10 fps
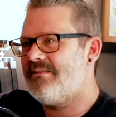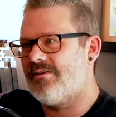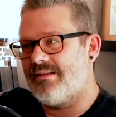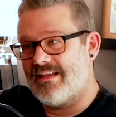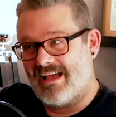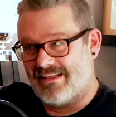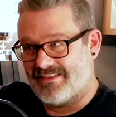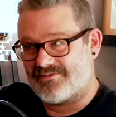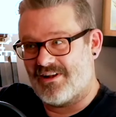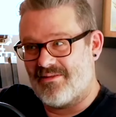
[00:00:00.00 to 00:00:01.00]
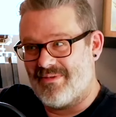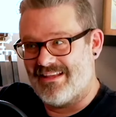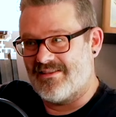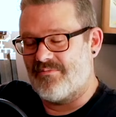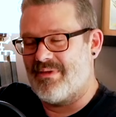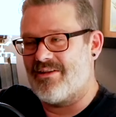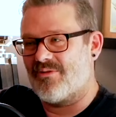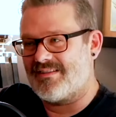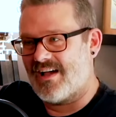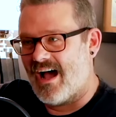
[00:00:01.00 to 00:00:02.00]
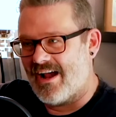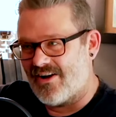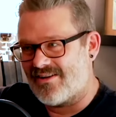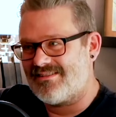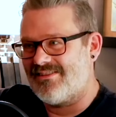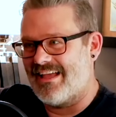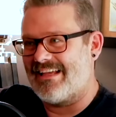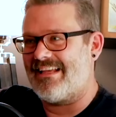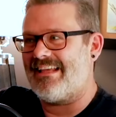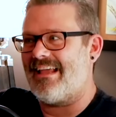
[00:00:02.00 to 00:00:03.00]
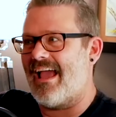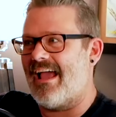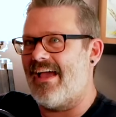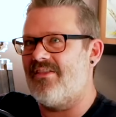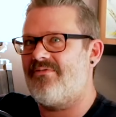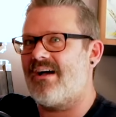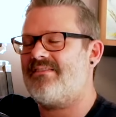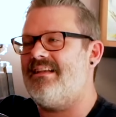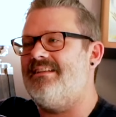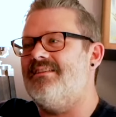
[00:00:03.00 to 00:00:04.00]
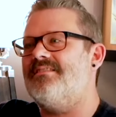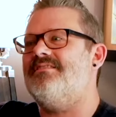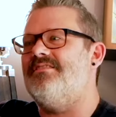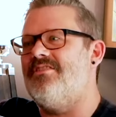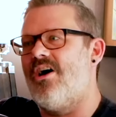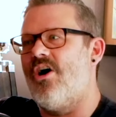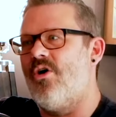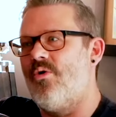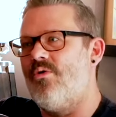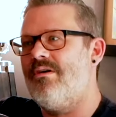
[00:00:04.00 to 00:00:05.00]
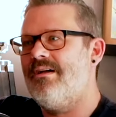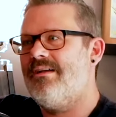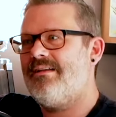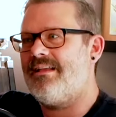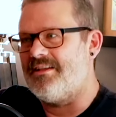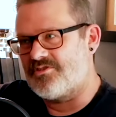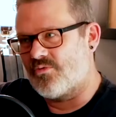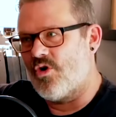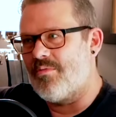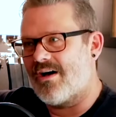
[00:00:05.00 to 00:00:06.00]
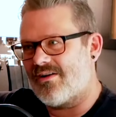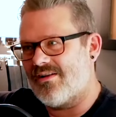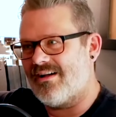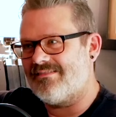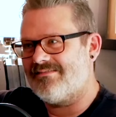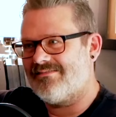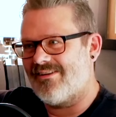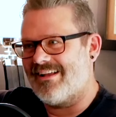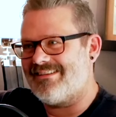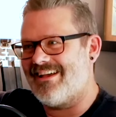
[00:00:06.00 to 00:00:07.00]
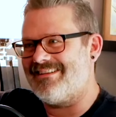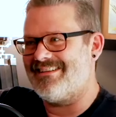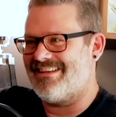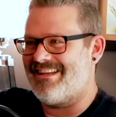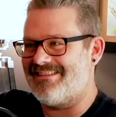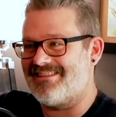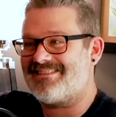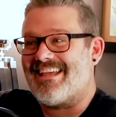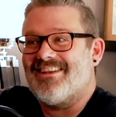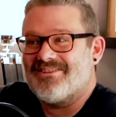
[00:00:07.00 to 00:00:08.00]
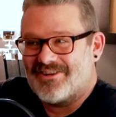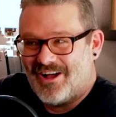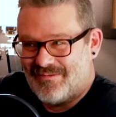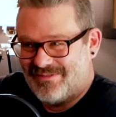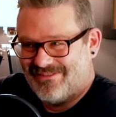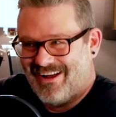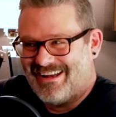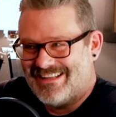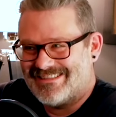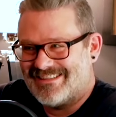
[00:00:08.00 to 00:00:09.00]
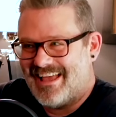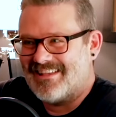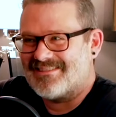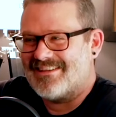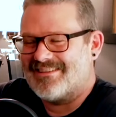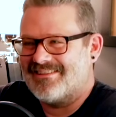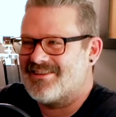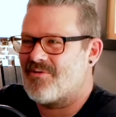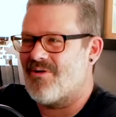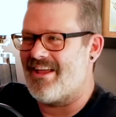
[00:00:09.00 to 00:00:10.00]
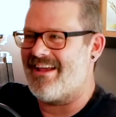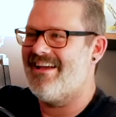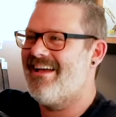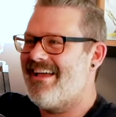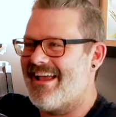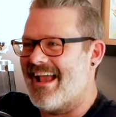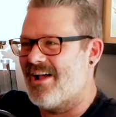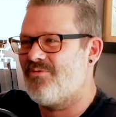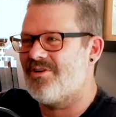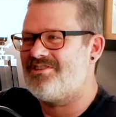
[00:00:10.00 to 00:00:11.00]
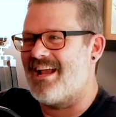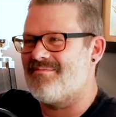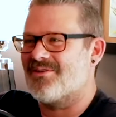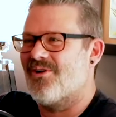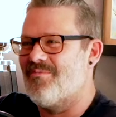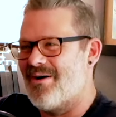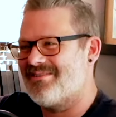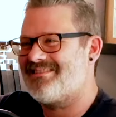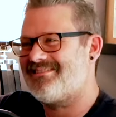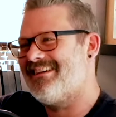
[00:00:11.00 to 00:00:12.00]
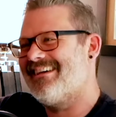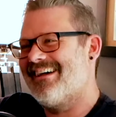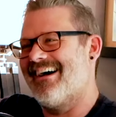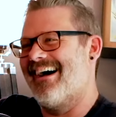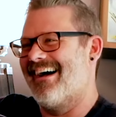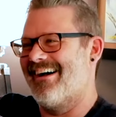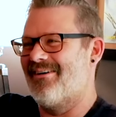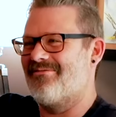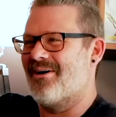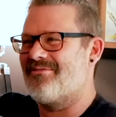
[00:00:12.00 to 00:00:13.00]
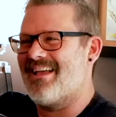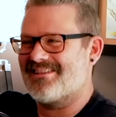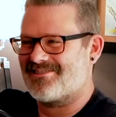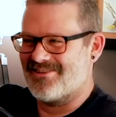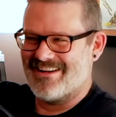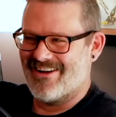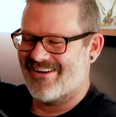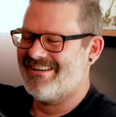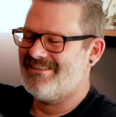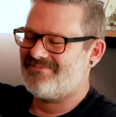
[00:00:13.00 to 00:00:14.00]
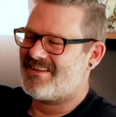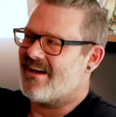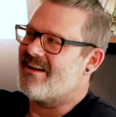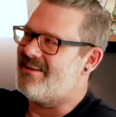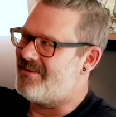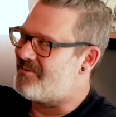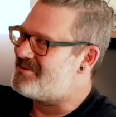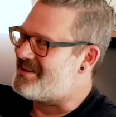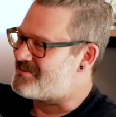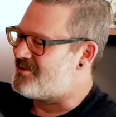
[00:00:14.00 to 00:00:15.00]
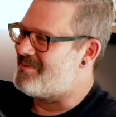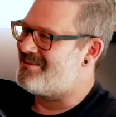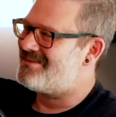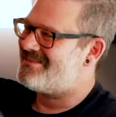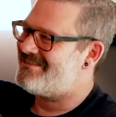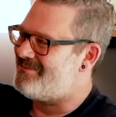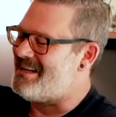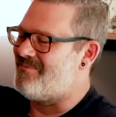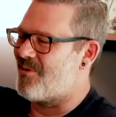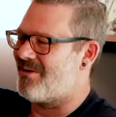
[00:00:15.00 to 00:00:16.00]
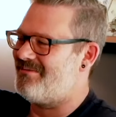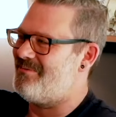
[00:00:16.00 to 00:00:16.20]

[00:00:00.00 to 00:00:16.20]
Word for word: The, yeah, that's what I mean. The being retired, like, and the fact that he doesn't know he's a robot or not right? The idea that yep. he's a skin job, right? He's as to, to quote a, a Edward James Olmos uh, of of yesteryear. God, I love Edward James Olmos. We need more.